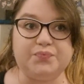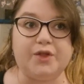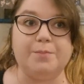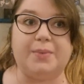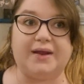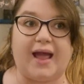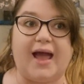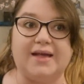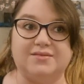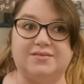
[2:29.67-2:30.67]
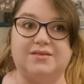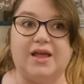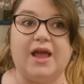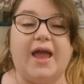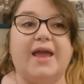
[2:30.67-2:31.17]
but
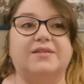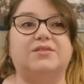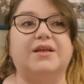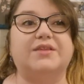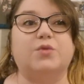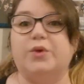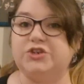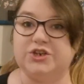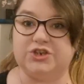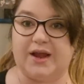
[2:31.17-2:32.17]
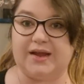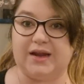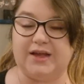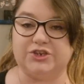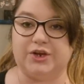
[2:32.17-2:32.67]
it's like the Wishing Chair
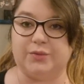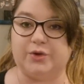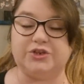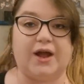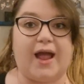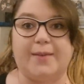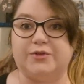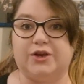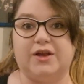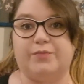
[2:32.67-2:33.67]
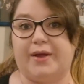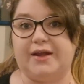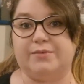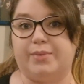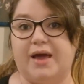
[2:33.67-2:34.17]
collection, which I absolutely love by
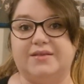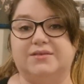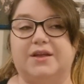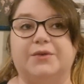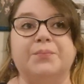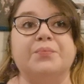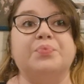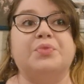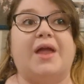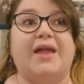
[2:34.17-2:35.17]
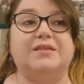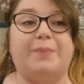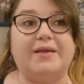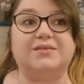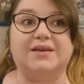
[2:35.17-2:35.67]
Ina Blyton. It's
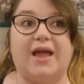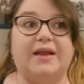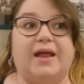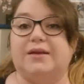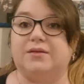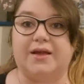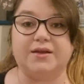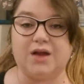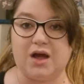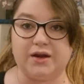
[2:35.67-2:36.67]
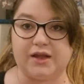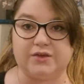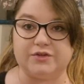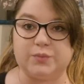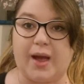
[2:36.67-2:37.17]
basically, and like
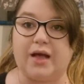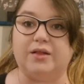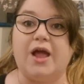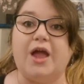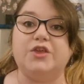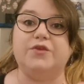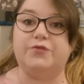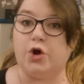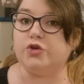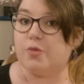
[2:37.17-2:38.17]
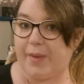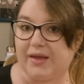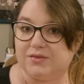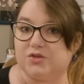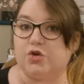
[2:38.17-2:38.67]
Narnia as well, you've got your
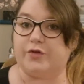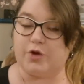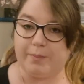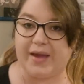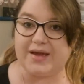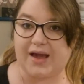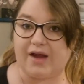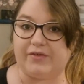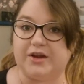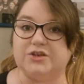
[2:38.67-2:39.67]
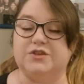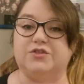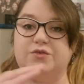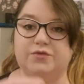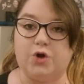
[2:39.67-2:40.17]
main story, your main characters,
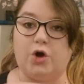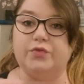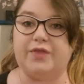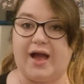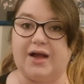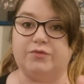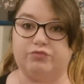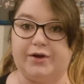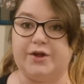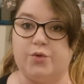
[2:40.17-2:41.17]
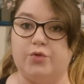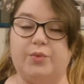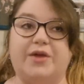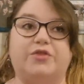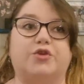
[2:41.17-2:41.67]
you've got that running all the
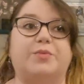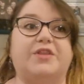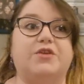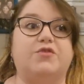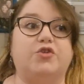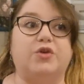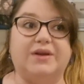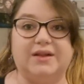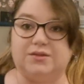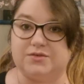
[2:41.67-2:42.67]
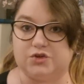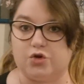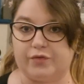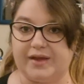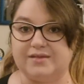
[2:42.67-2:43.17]
way through, but then you've got your little
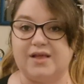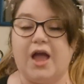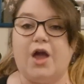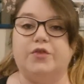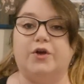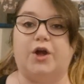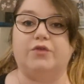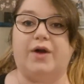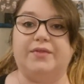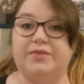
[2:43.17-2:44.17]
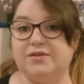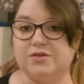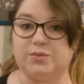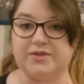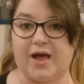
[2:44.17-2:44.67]
stories that go, right, this
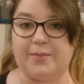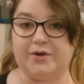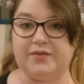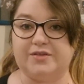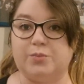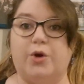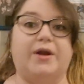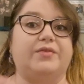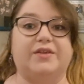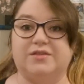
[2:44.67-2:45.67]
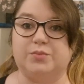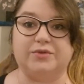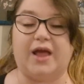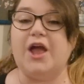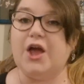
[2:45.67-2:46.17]
is what's happened at this point, this is
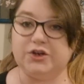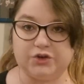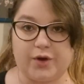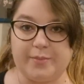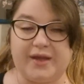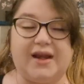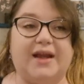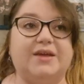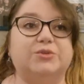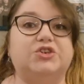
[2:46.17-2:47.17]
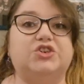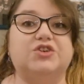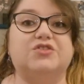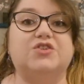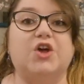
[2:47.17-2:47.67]
what's happened. Do you know what I mean? And it was
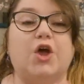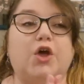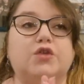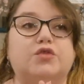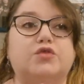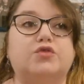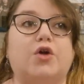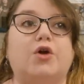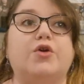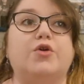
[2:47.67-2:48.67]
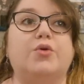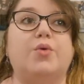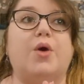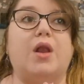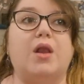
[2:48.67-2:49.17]
just
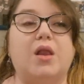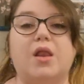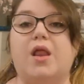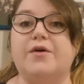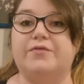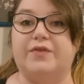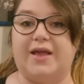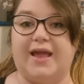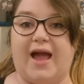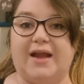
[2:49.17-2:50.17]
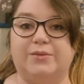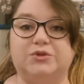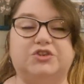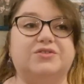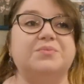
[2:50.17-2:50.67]
so lovely. And it
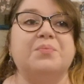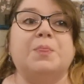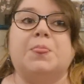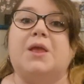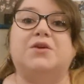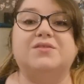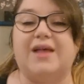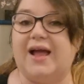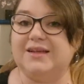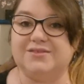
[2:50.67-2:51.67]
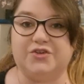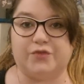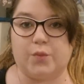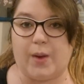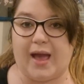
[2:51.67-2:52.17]
was just, because as
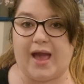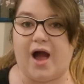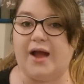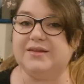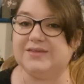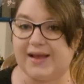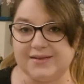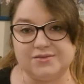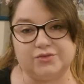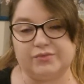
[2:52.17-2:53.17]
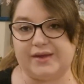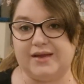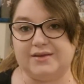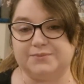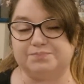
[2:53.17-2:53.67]
you're aware, I tend to
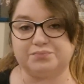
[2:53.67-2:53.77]
read